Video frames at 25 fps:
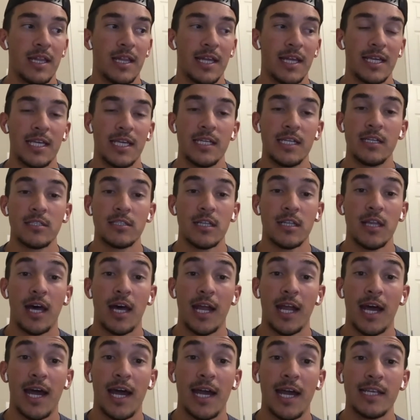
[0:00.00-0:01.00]
he does a lot
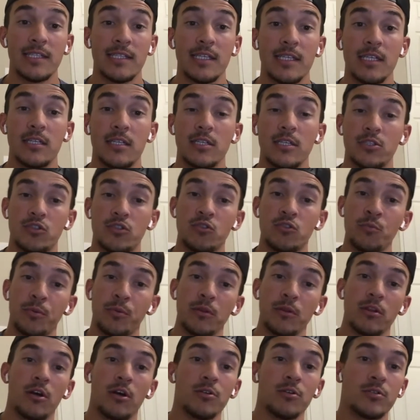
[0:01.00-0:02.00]
of high tee, does super
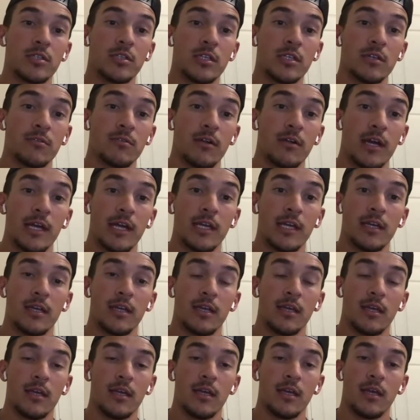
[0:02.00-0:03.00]
low tee, right?
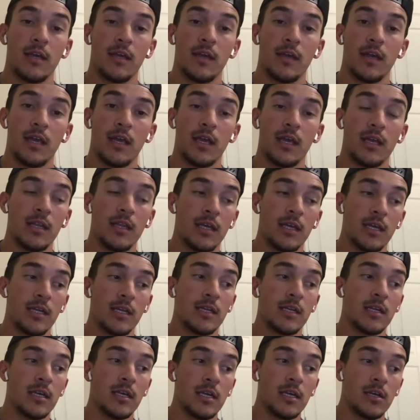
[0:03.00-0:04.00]
And then
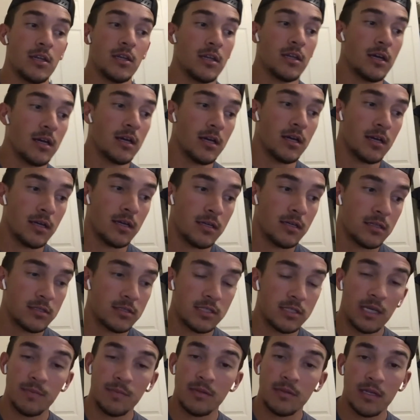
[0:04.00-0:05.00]
he'll
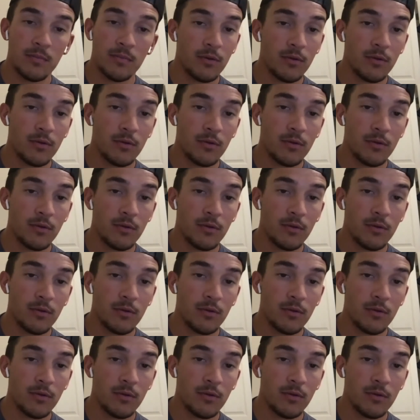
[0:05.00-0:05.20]
same thing, bro.